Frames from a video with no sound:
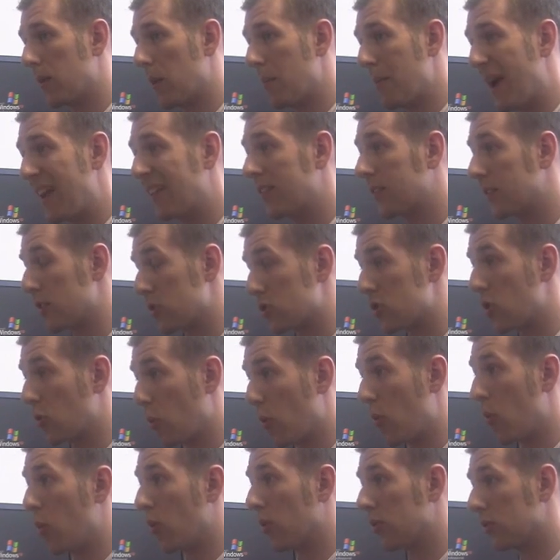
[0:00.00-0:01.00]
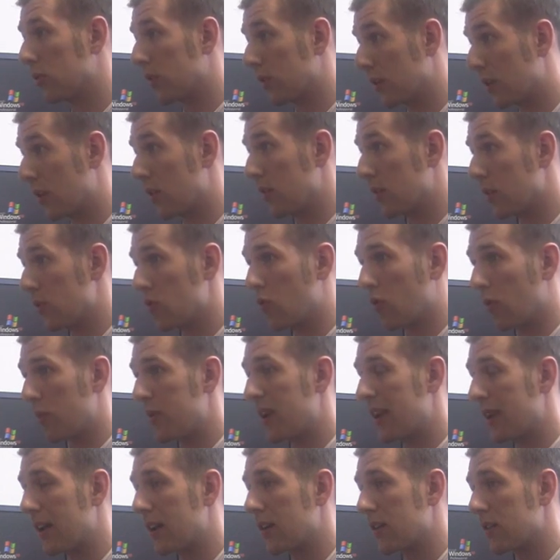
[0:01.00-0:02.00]
message that we want the
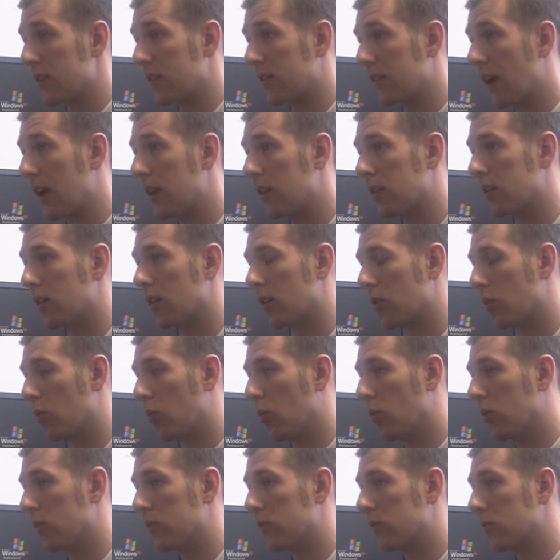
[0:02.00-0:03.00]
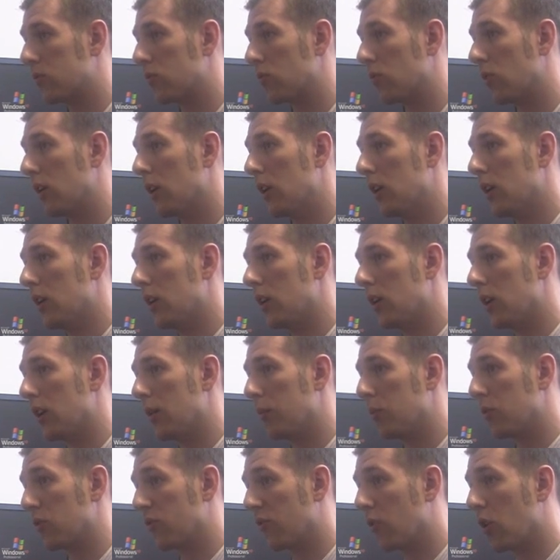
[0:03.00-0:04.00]
European Energy Centre wants to
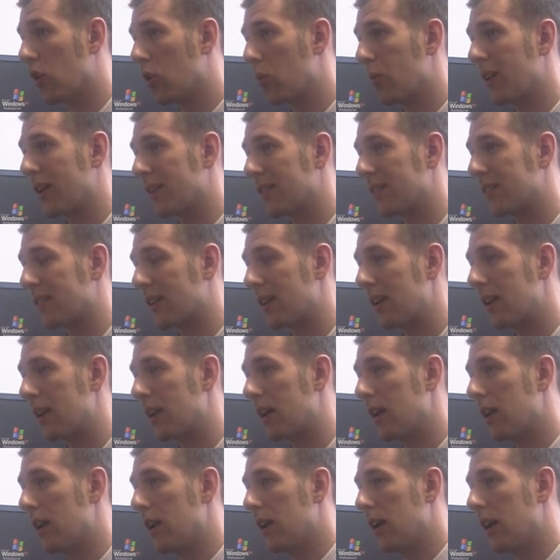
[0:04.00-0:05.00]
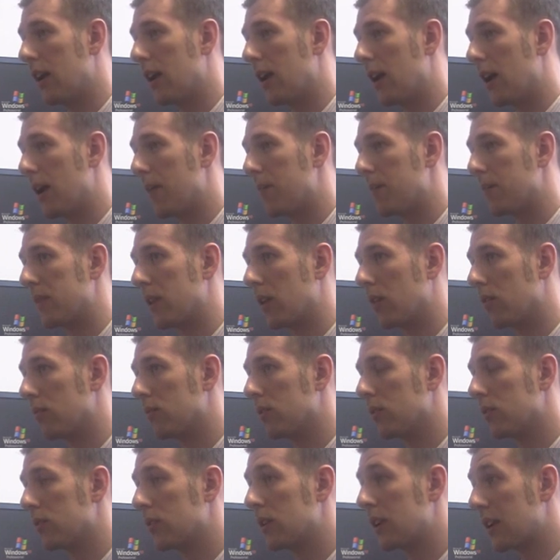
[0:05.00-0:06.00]
put forward is really
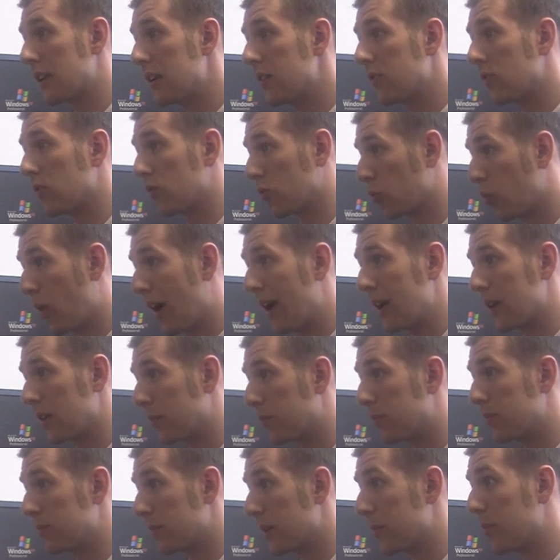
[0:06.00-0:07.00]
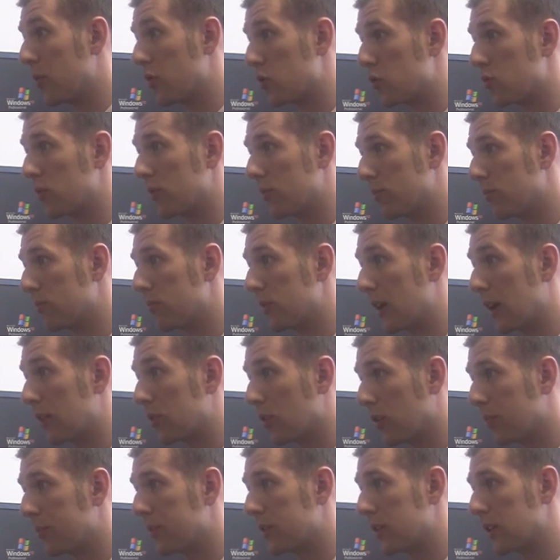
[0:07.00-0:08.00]
the reasons why people should be
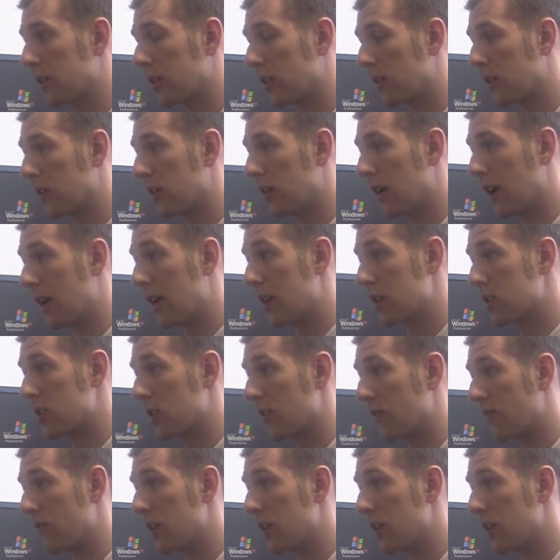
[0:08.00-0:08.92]
adopting electric